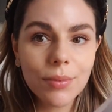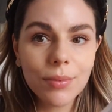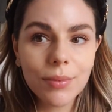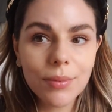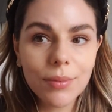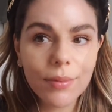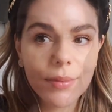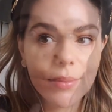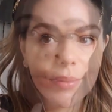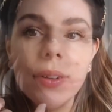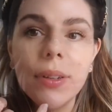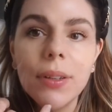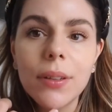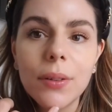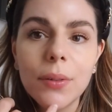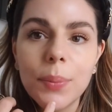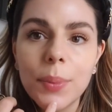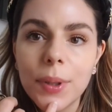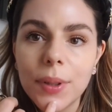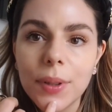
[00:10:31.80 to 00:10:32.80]
So I have a
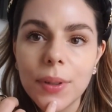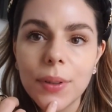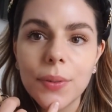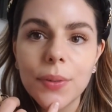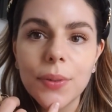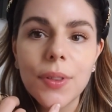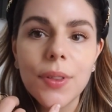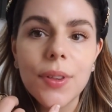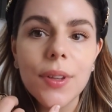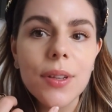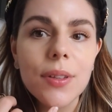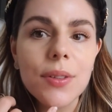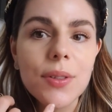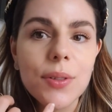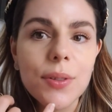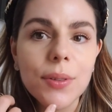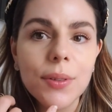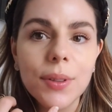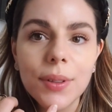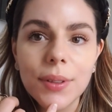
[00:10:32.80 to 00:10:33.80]
little bit of things
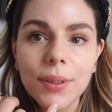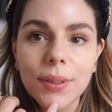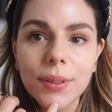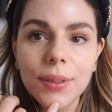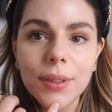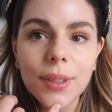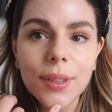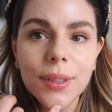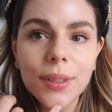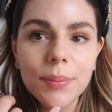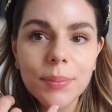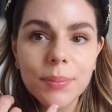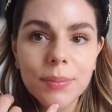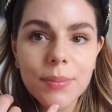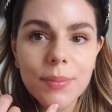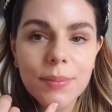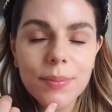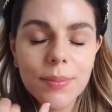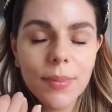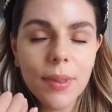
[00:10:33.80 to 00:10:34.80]
going on here,
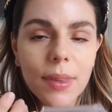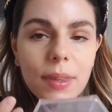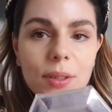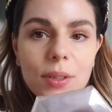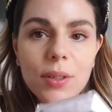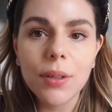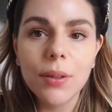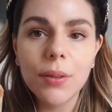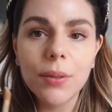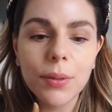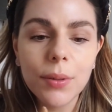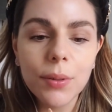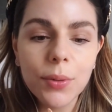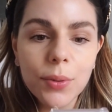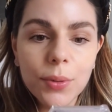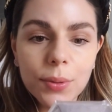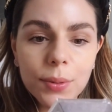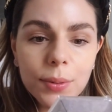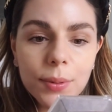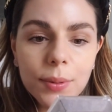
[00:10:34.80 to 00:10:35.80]
so I'm going
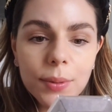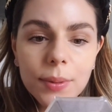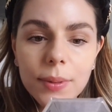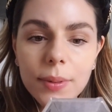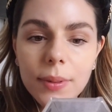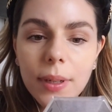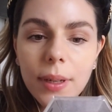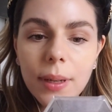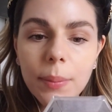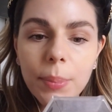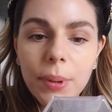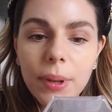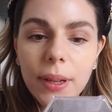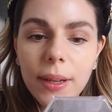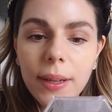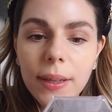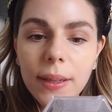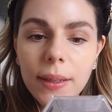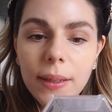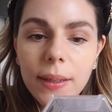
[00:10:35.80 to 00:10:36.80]
to
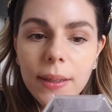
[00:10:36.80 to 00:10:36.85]
apply